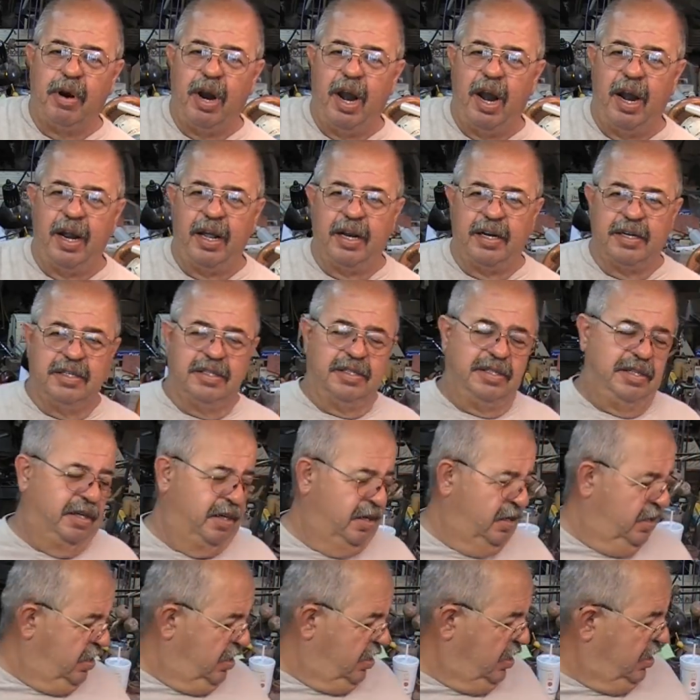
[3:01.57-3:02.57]
products.
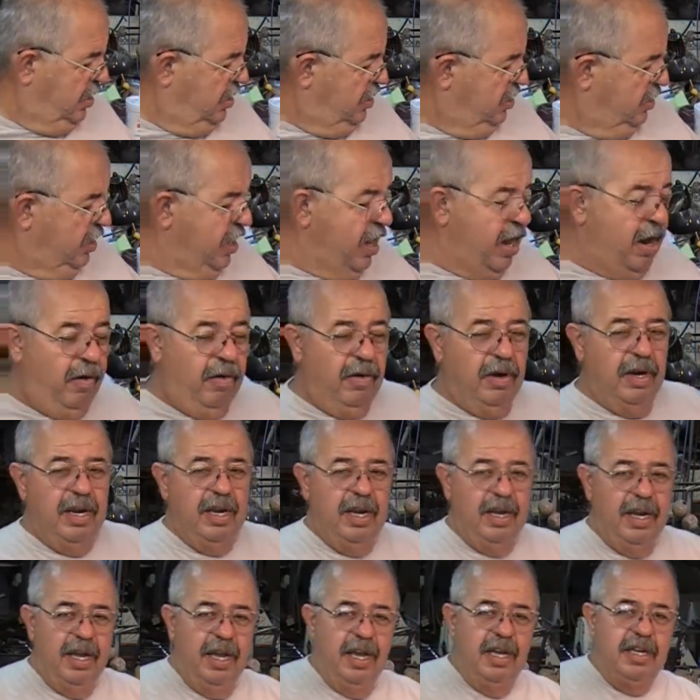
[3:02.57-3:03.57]
Now,
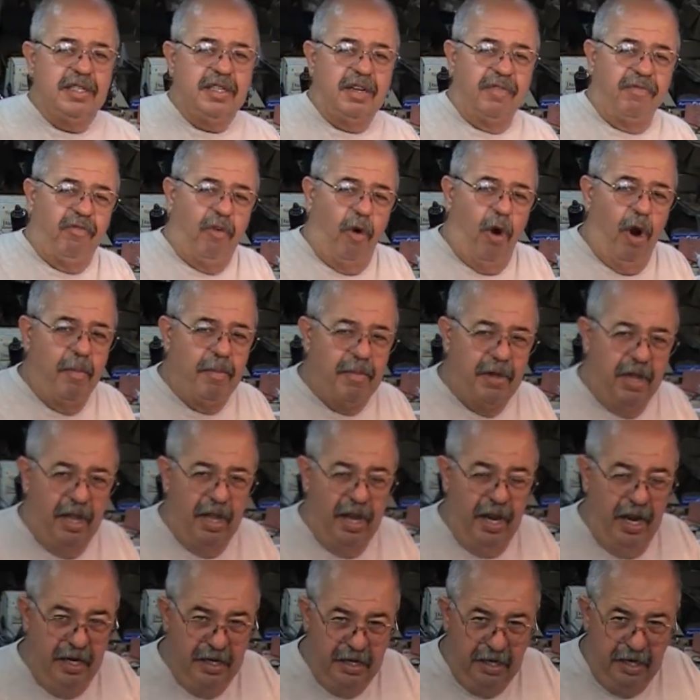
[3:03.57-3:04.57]
here's the
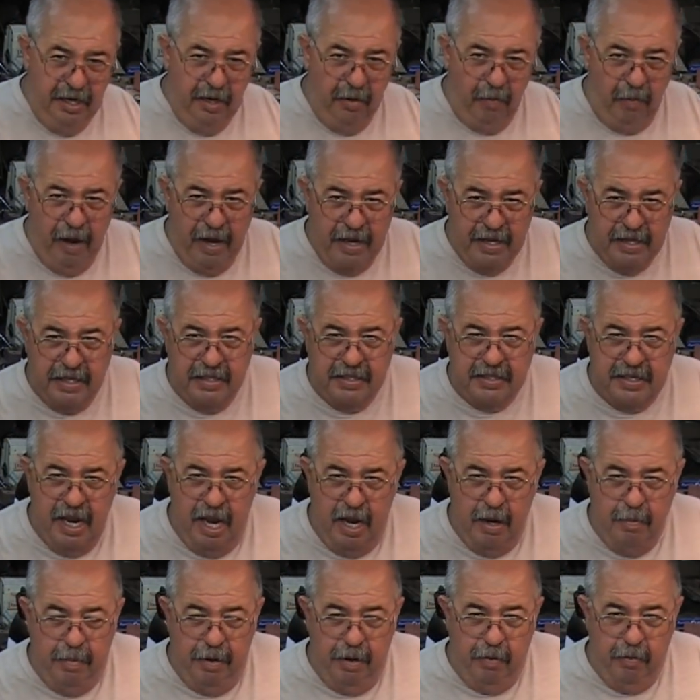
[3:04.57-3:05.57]
formula, and you need to write this
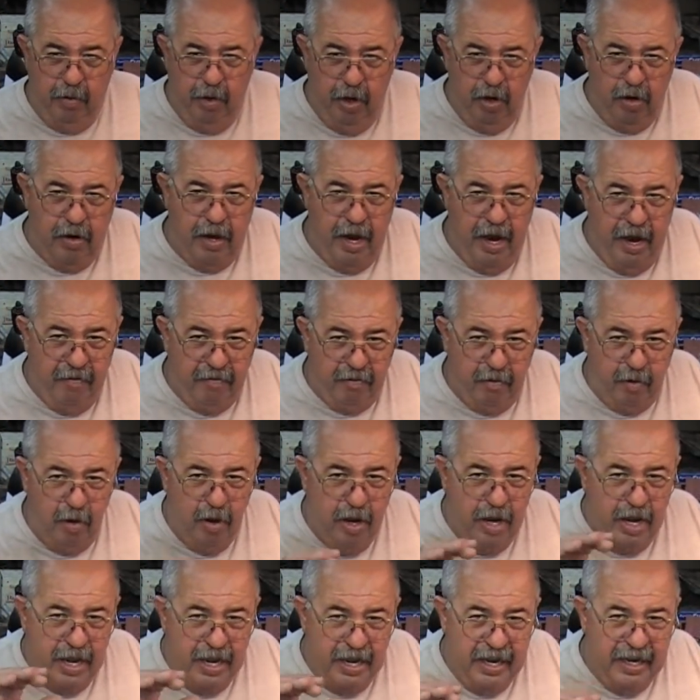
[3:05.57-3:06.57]
down to be real careful,
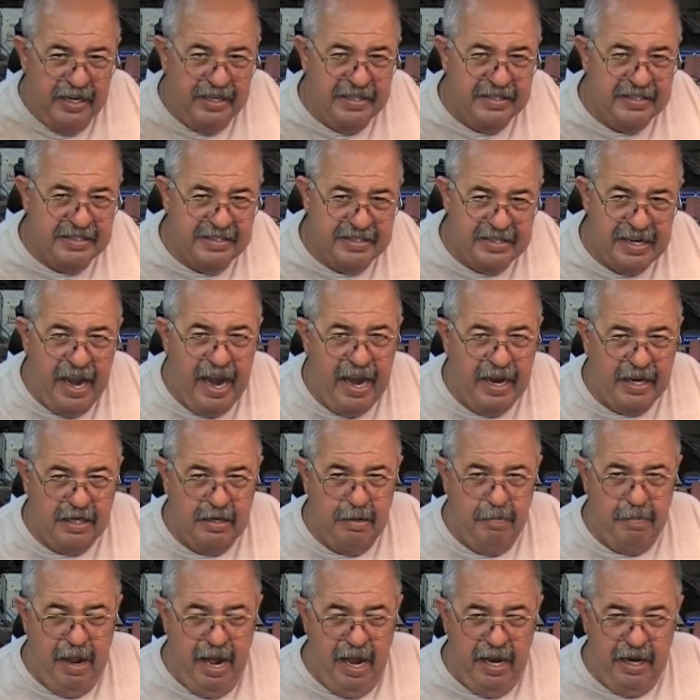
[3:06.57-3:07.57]

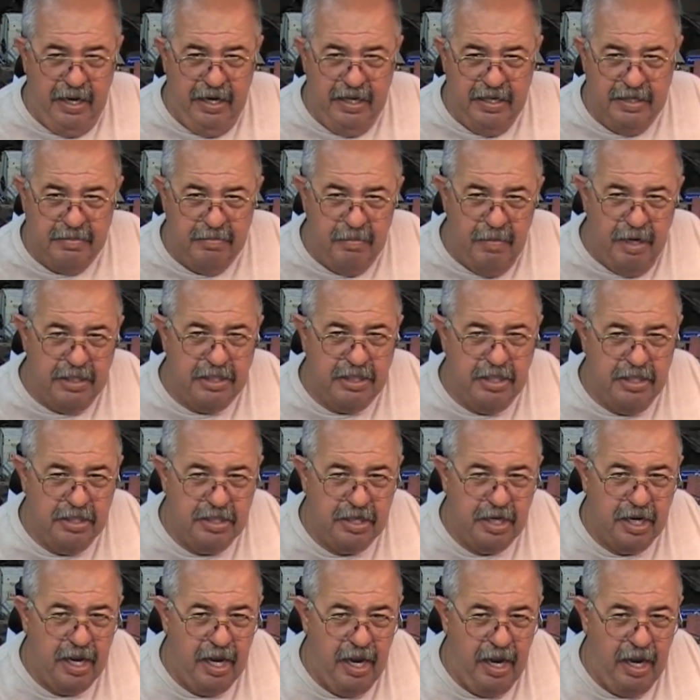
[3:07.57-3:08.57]
exact about it as much
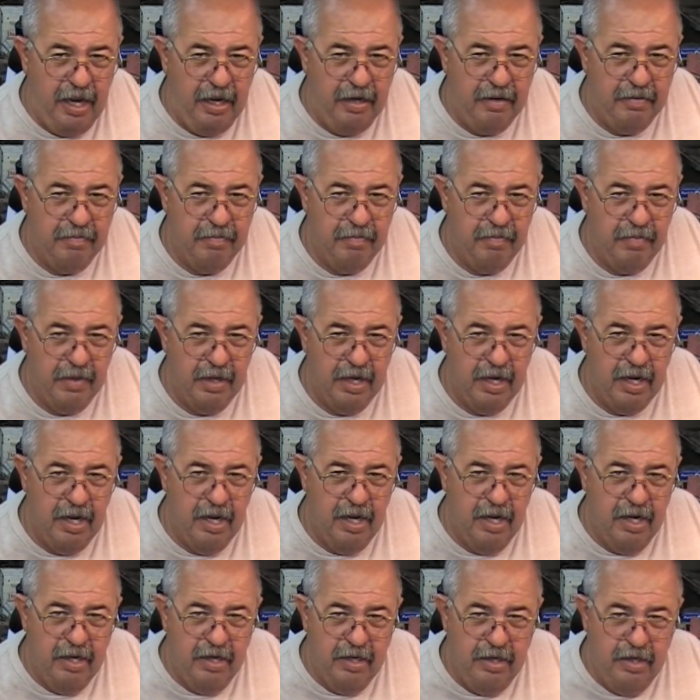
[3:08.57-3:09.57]
as you can.
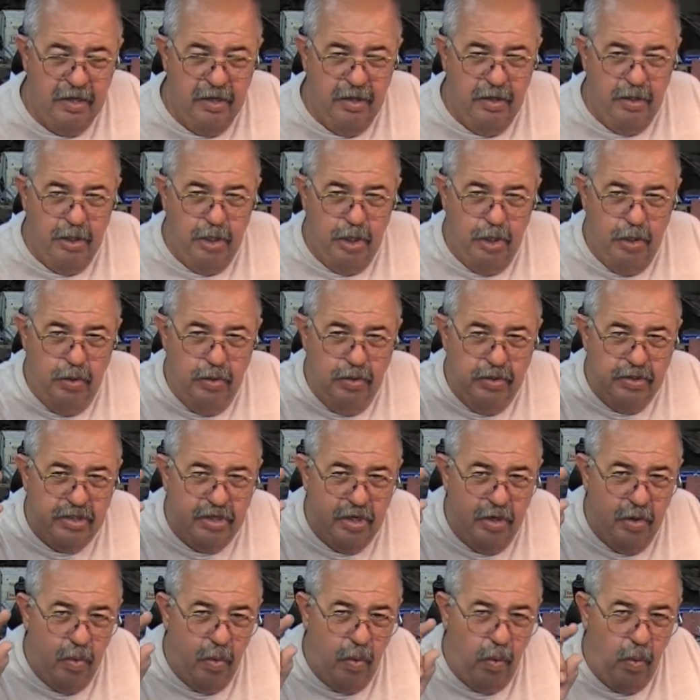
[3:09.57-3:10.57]
You
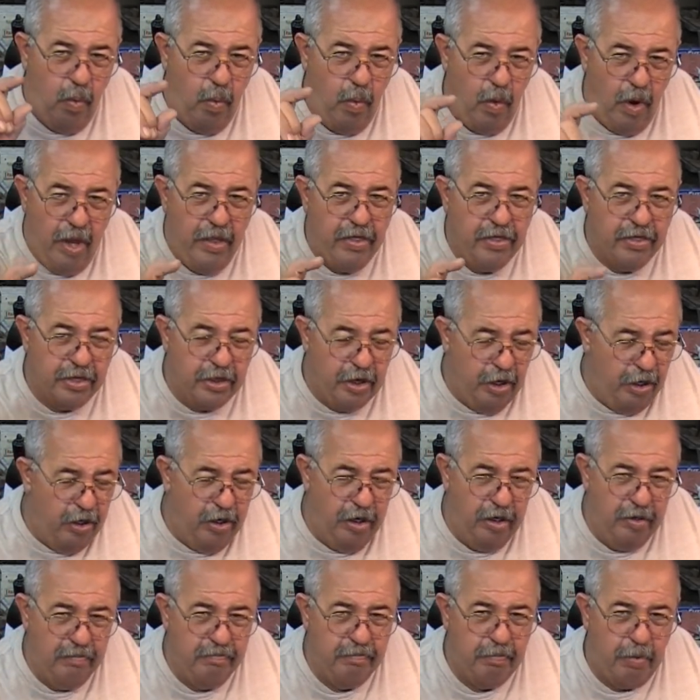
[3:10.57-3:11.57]
use one
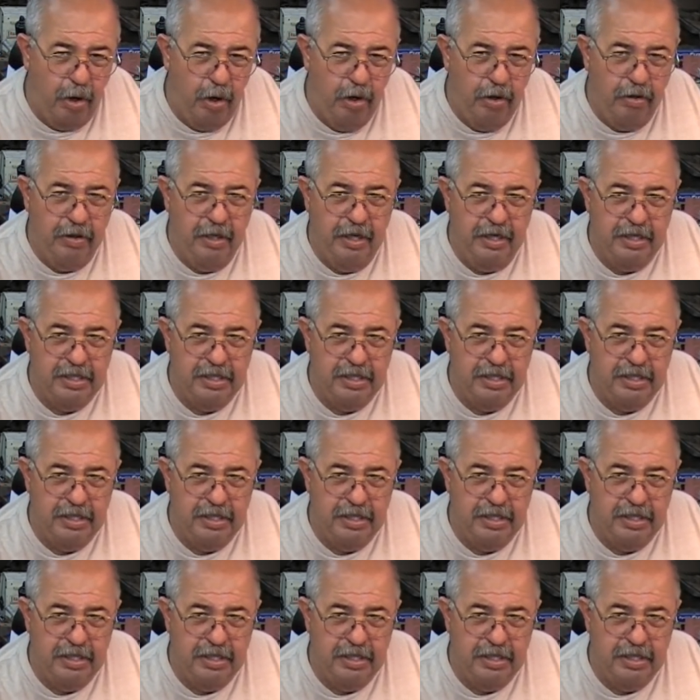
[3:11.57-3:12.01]
third boiled